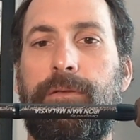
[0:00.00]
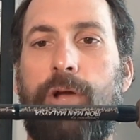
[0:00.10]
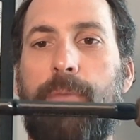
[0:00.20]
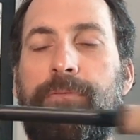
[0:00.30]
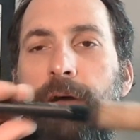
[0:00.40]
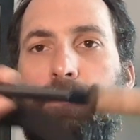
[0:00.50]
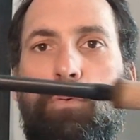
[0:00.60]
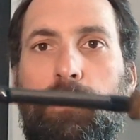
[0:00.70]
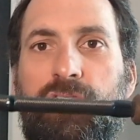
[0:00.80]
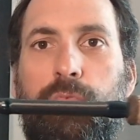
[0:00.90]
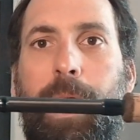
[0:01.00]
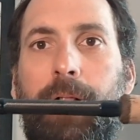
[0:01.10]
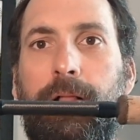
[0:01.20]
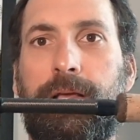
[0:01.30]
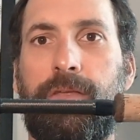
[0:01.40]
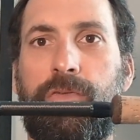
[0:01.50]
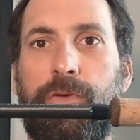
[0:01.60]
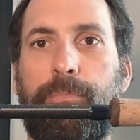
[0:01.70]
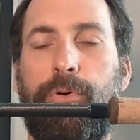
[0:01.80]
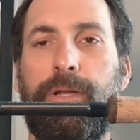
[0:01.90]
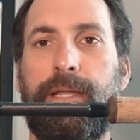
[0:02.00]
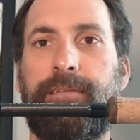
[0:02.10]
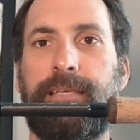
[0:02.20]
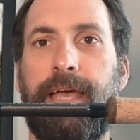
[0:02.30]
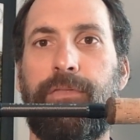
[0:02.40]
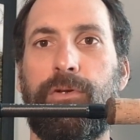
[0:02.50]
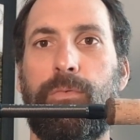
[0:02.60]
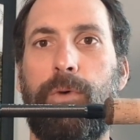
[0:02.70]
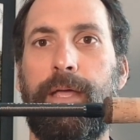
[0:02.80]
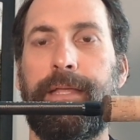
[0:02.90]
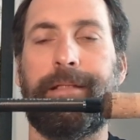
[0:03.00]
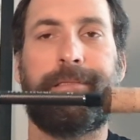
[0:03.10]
carbon fiber will swell because you're putting it together when